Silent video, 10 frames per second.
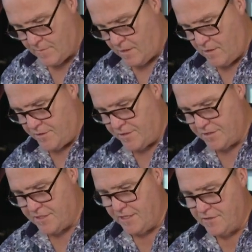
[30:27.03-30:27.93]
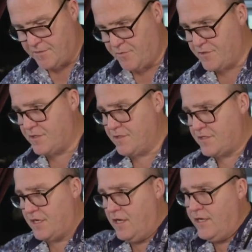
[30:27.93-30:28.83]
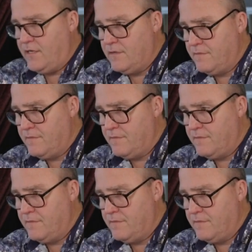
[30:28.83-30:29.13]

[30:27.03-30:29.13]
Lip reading: All your containers put to the side.